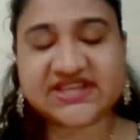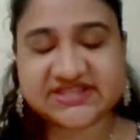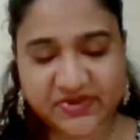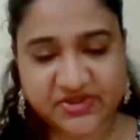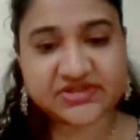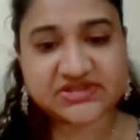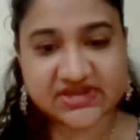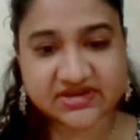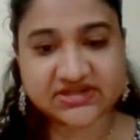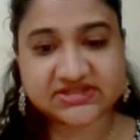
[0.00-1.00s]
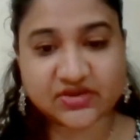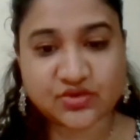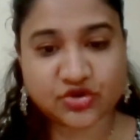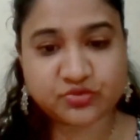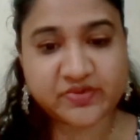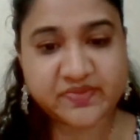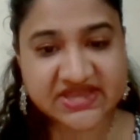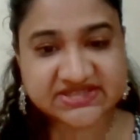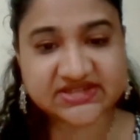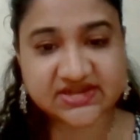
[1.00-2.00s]
experience centers are going to be
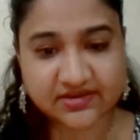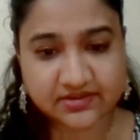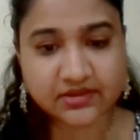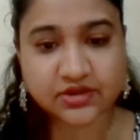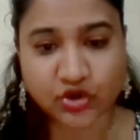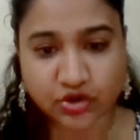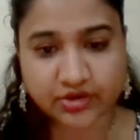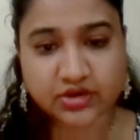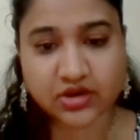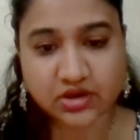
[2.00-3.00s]
based in your